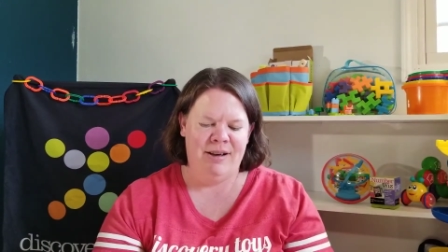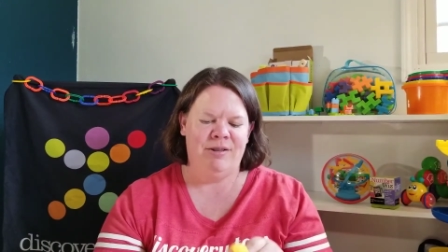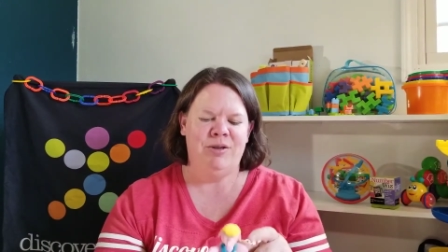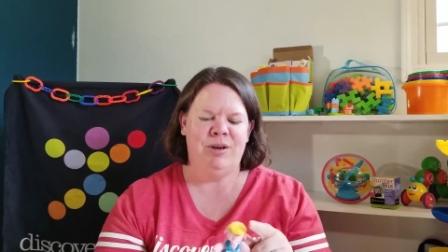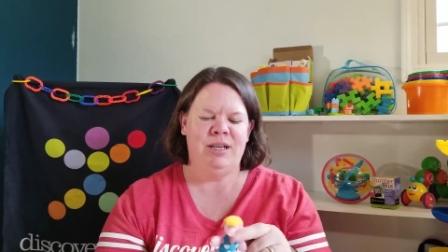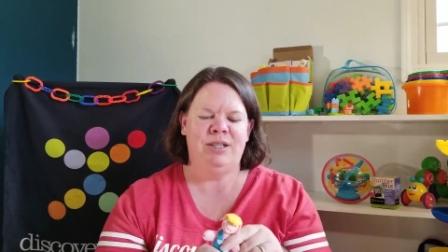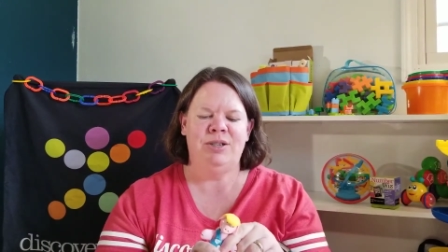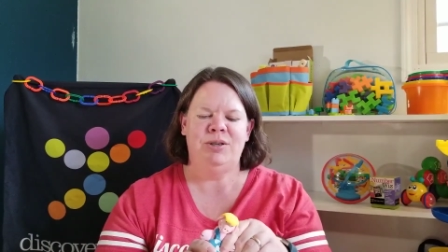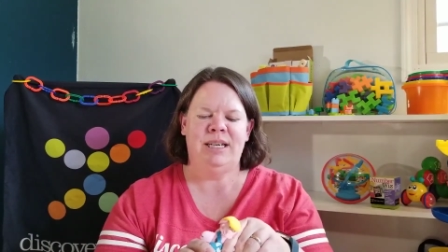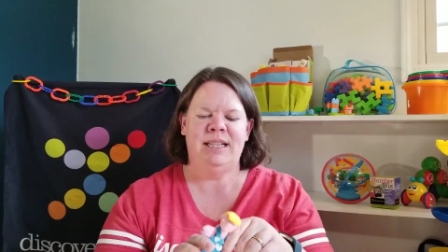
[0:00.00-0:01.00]
you could
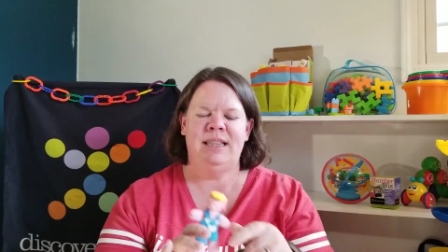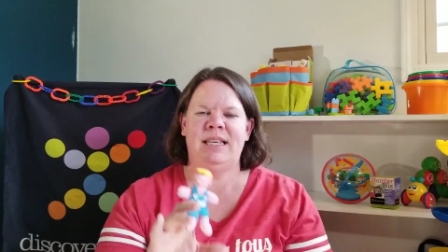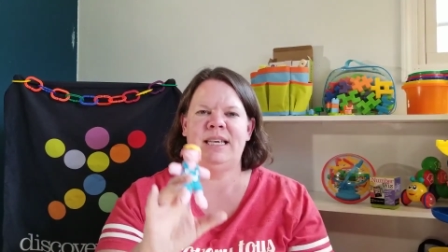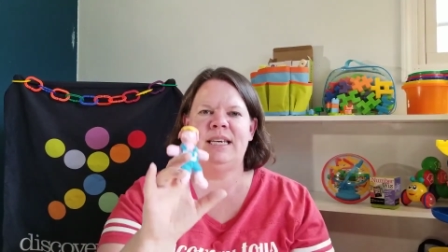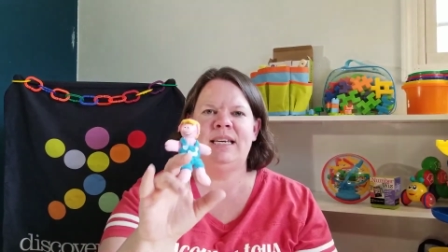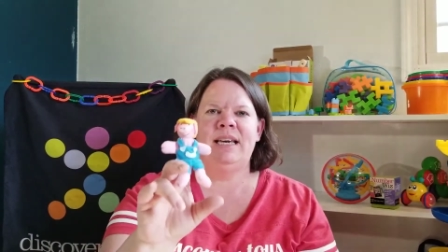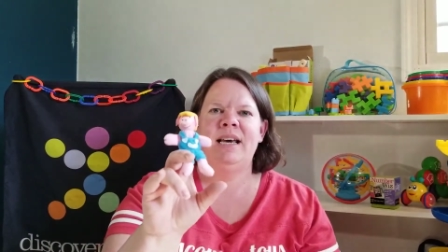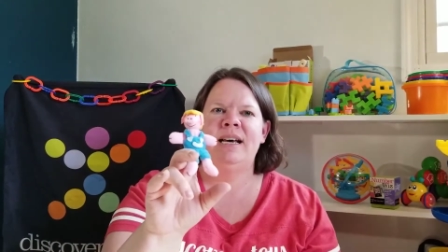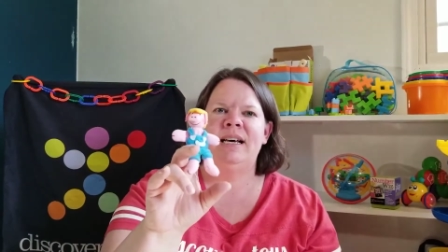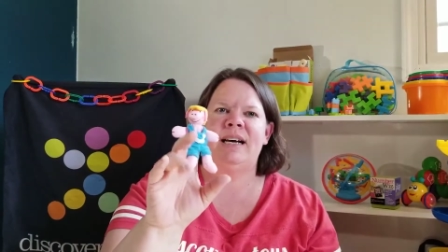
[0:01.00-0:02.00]
get the
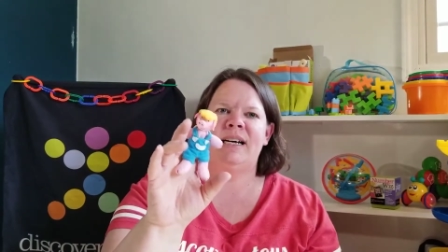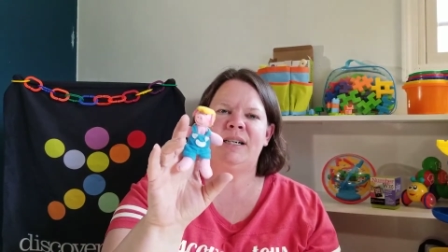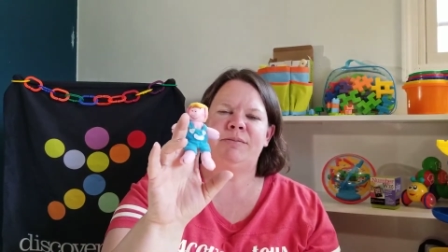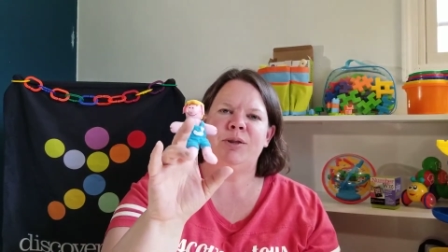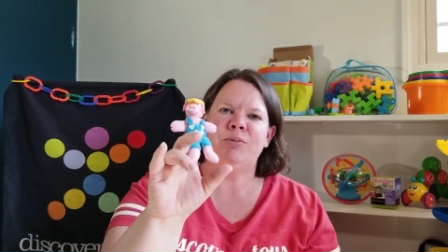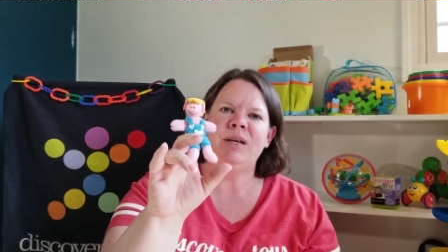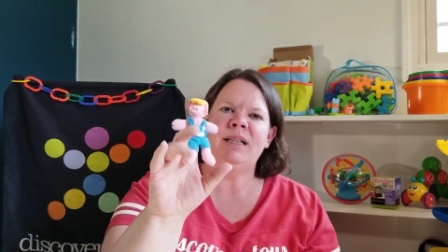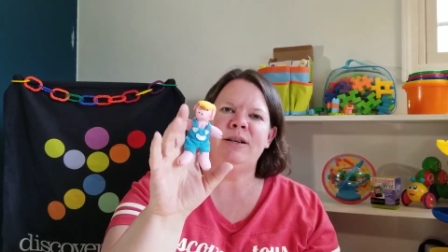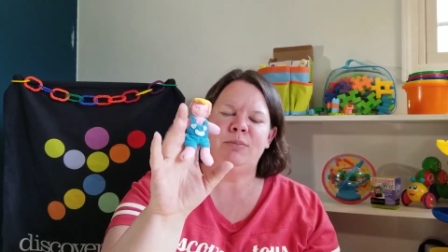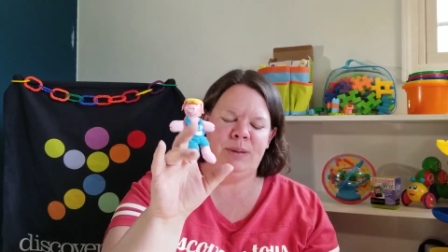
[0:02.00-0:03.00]
3
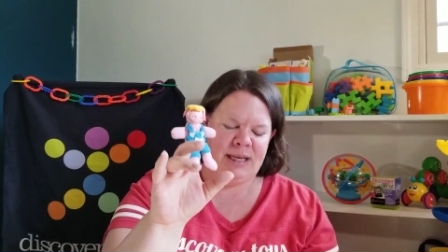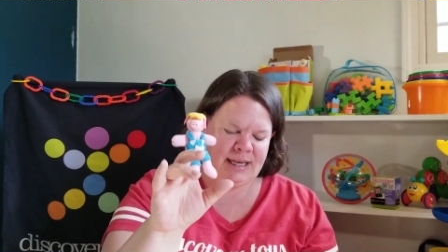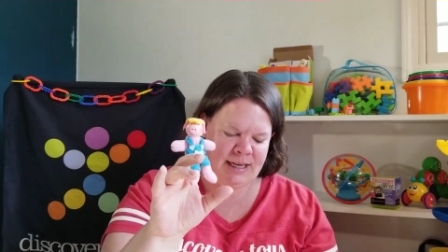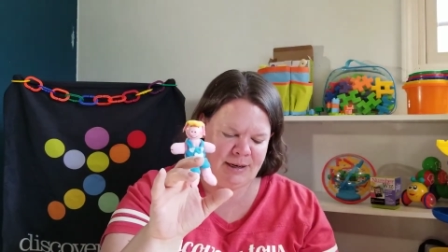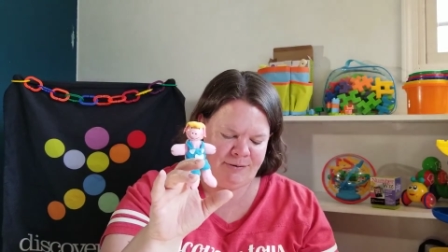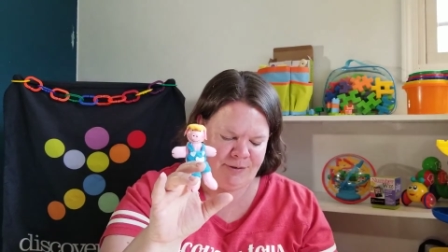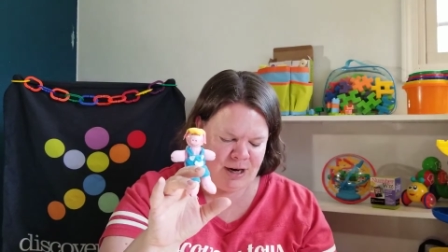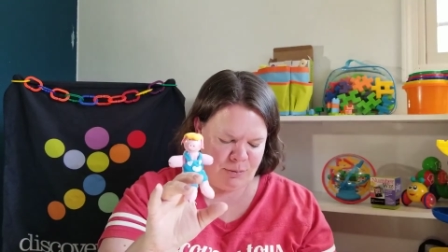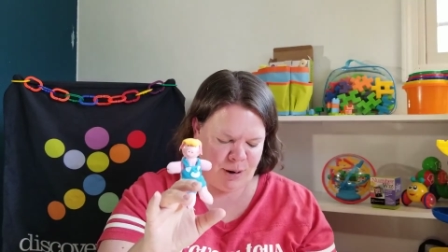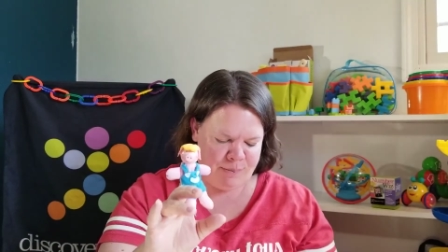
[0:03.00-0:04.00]
Little Pig
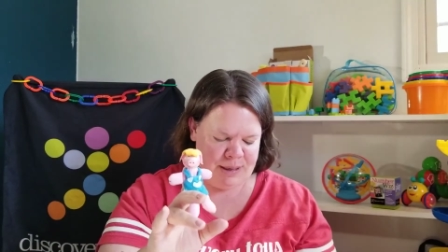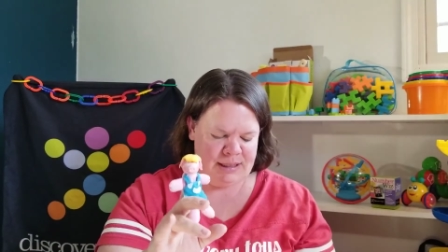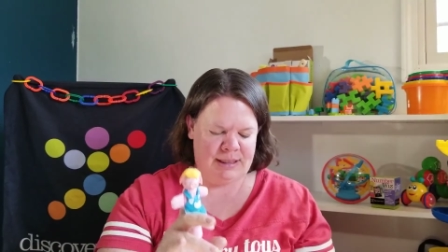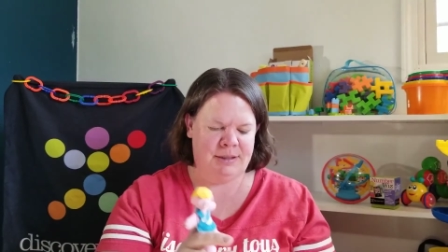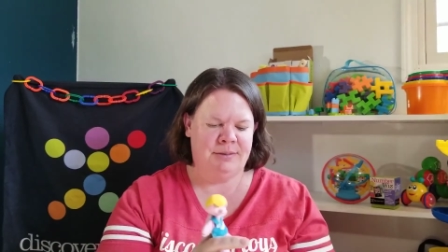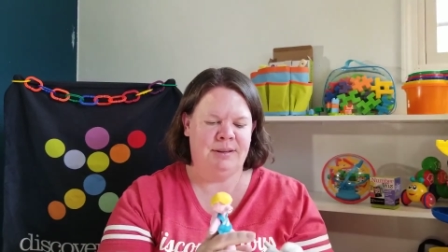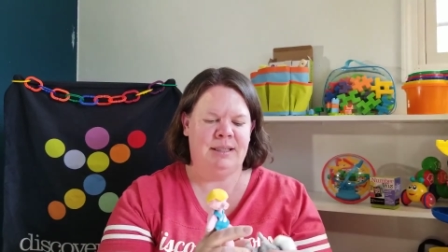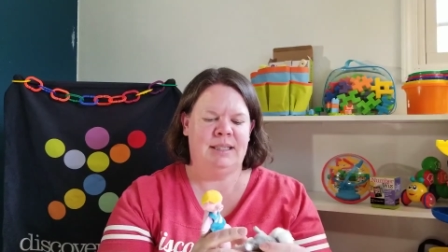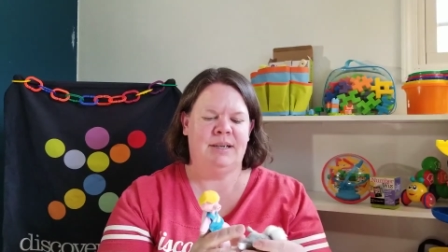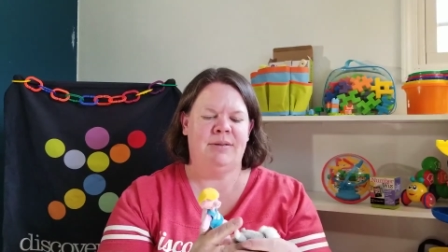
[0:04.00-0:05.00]
finger puppets.
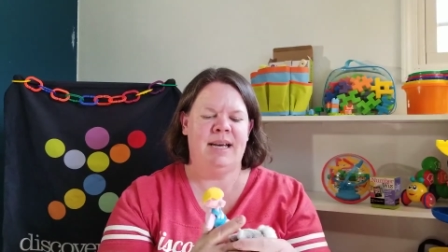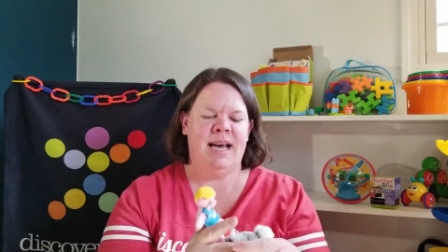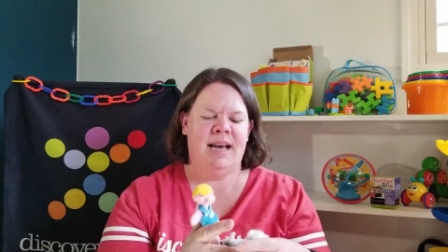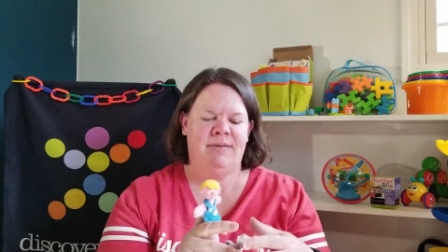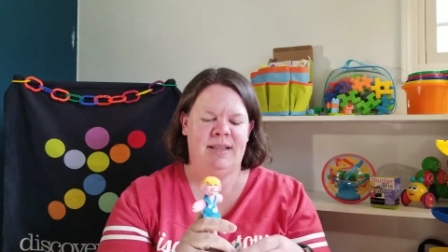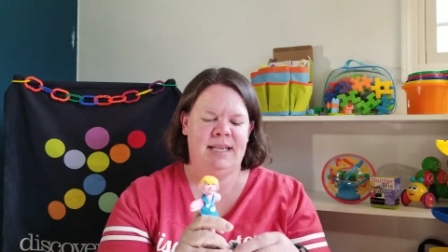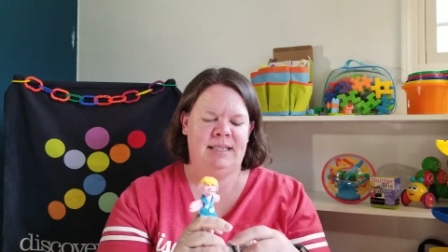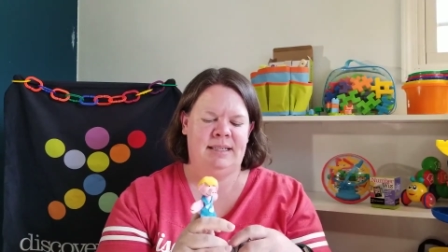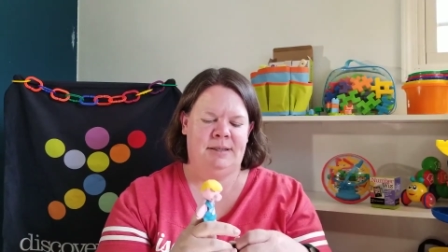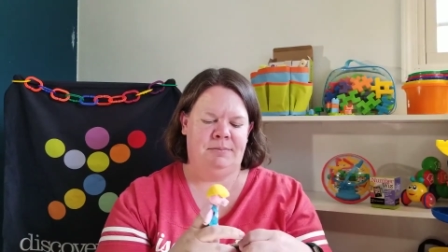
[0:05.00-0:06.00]
So we have
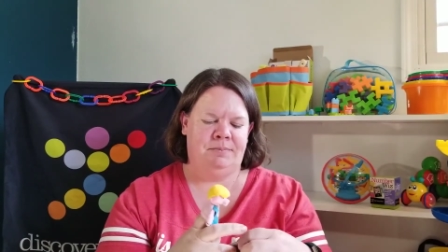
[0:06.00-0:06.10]
this.